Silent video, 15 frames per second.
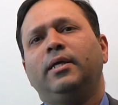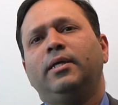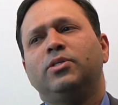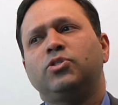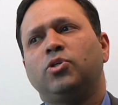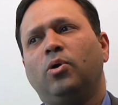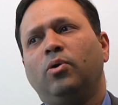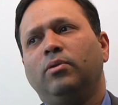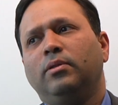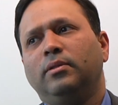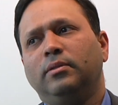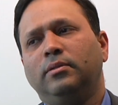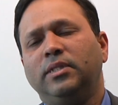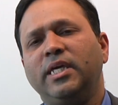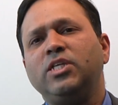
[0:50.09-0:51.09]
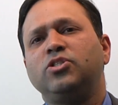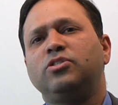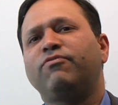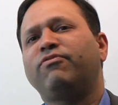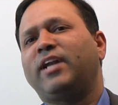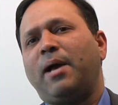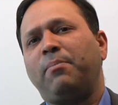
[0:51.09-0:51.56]
So these
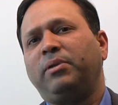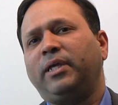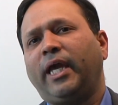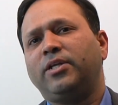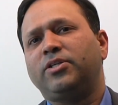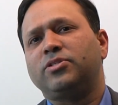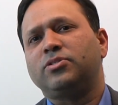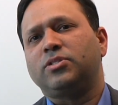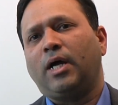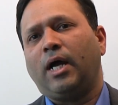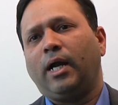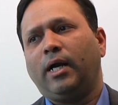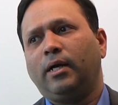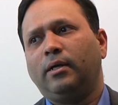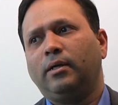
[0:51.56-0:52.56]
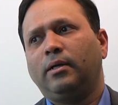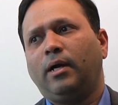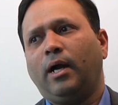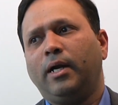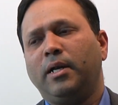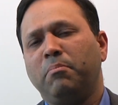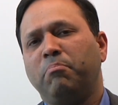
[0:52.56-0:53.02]
different applications are,
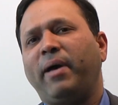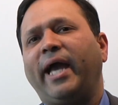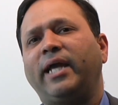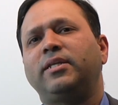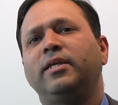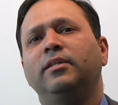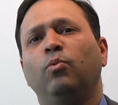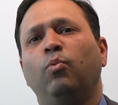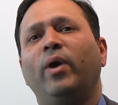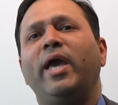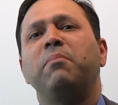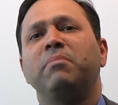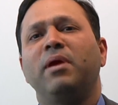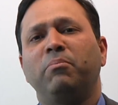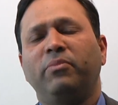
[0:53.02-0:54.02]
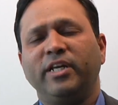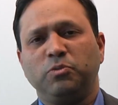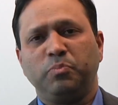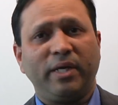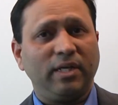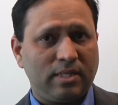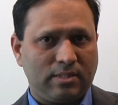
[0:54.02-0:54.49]
are impacting the way memory is
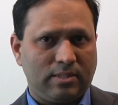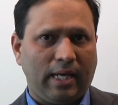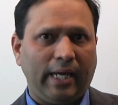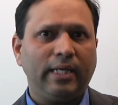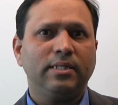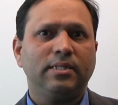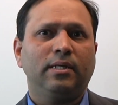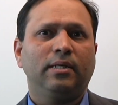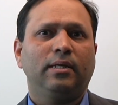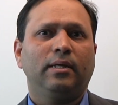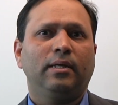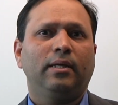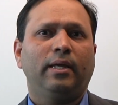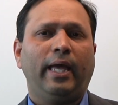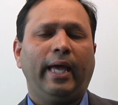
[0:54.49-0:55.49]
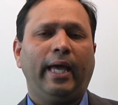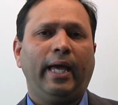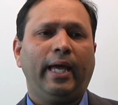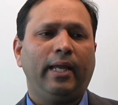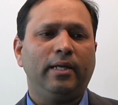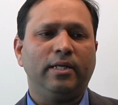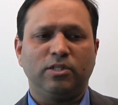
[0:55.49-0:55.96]
being designed
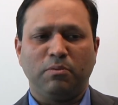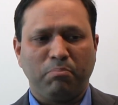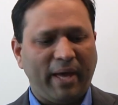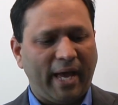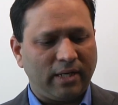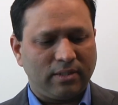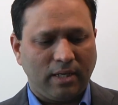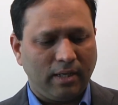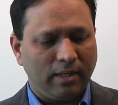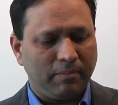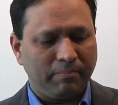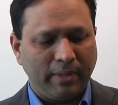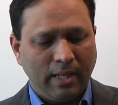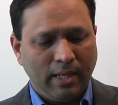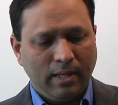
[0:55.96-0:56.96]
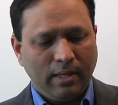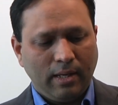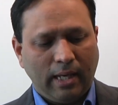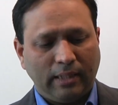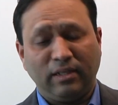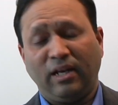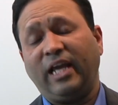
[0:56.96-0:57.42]
and it's impacting
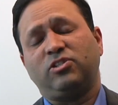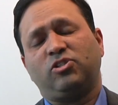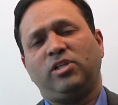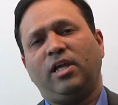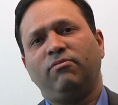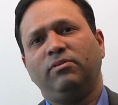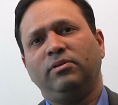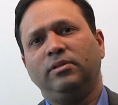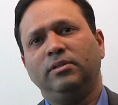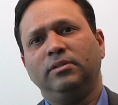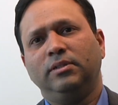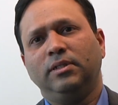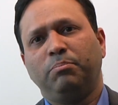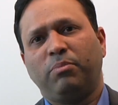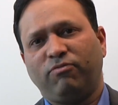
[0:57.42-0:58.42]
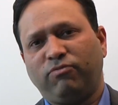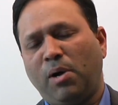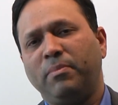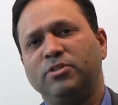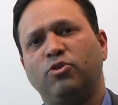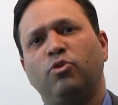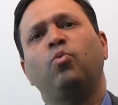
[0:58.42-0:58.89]
at the next level the
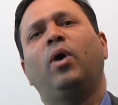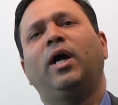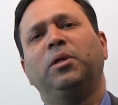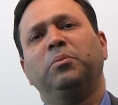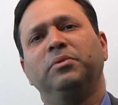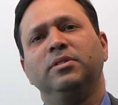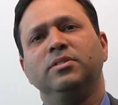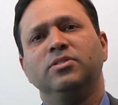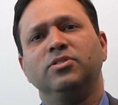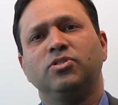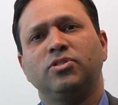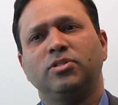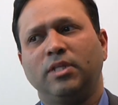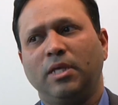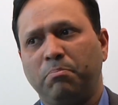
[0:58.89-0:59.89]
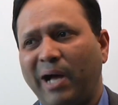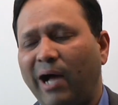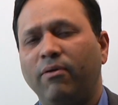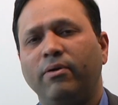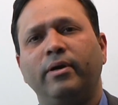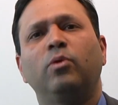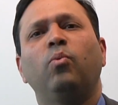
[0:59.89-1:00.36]
performance requirements, the
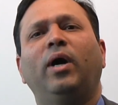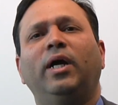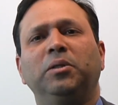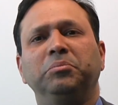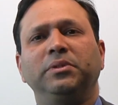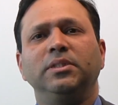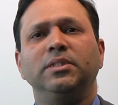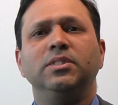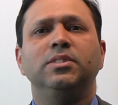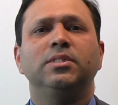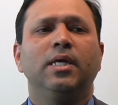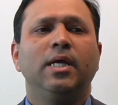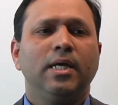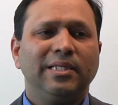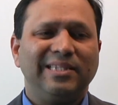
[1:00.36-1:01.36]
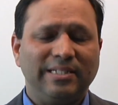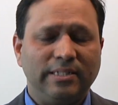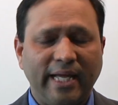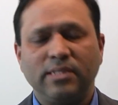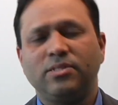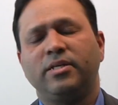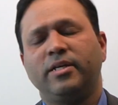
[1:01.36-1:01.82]
power requirements, the
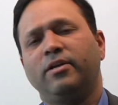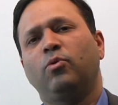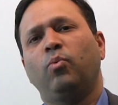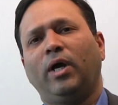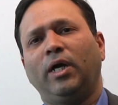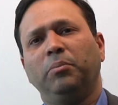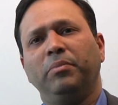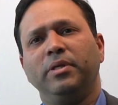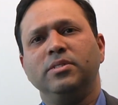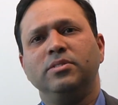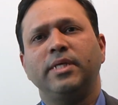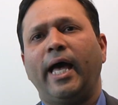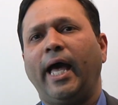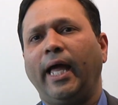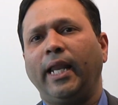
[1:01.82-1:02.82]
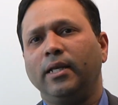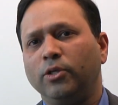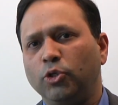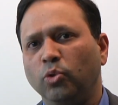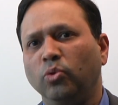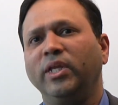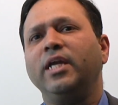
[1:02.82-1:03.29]
density requirements, and
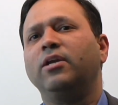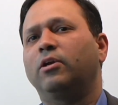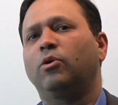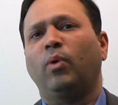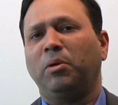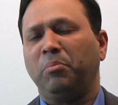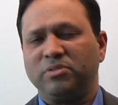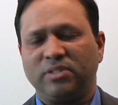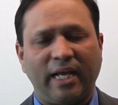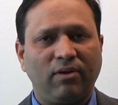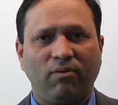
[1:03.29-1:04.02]
unique requirements like